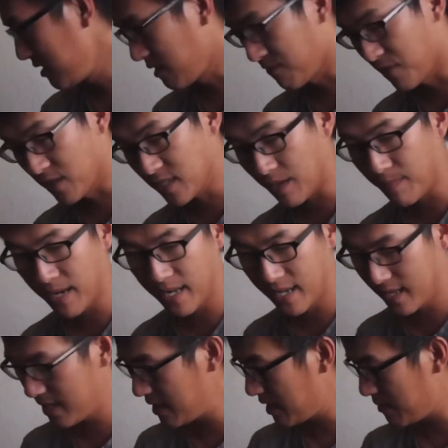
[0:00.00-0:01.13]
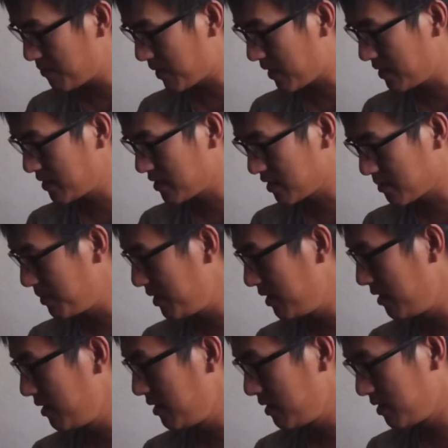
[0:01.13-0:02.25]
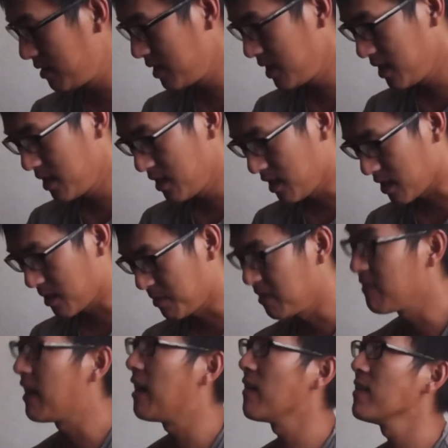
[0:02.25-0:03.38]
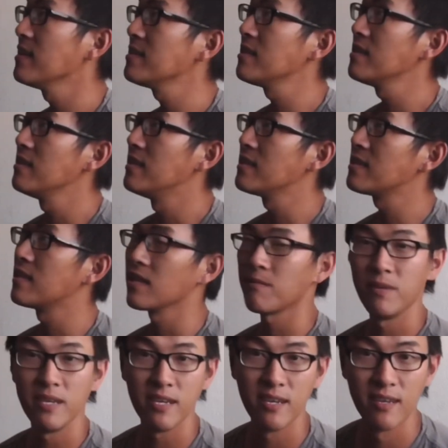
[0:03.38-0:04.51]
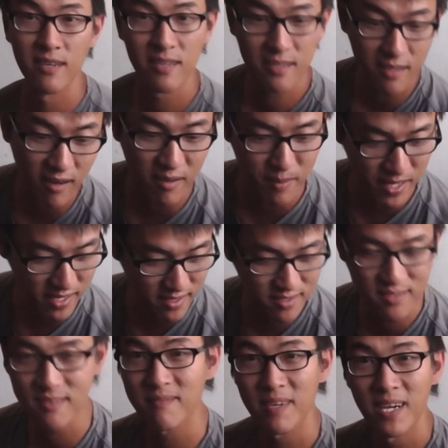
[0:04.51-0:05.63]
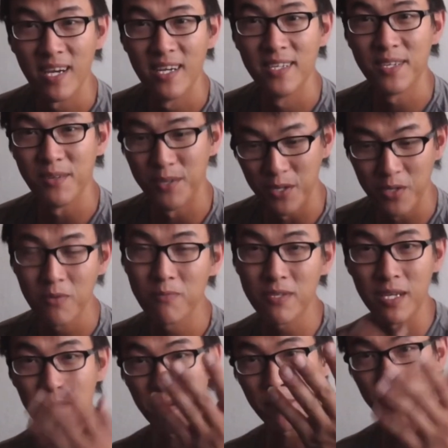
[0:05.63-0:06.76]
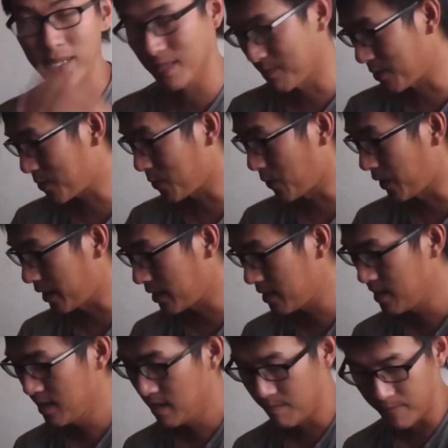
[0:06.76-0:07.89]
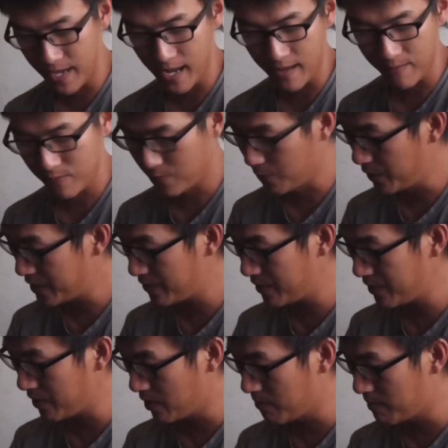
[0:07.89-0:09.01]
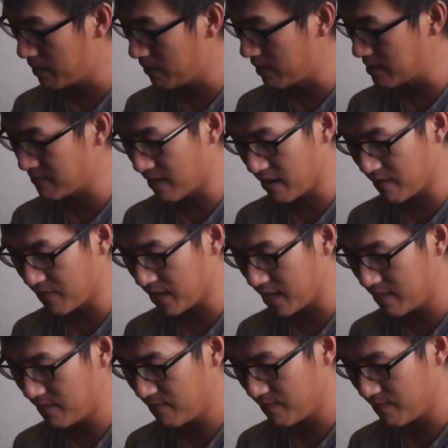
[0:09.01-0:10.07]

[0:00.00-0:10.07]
The first time I did it, it probably took me a couple of hours. This took me 30 minutes to do simply because I'm recording. But yeah, retuning your own bow is very fun.